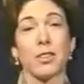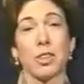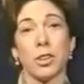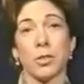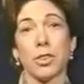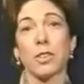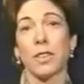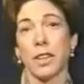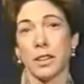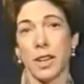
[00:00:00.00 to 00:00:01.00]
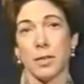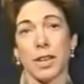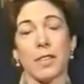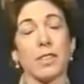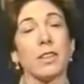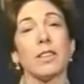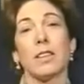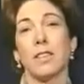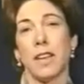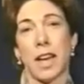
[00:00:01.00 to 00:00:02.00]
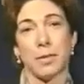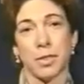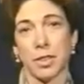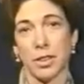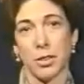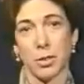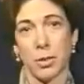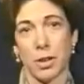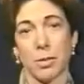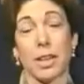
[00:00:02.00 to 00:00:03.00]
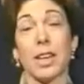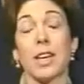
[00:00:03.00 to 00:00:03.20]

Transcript: In terms of the economic evidence, it is absolutely overwhelming.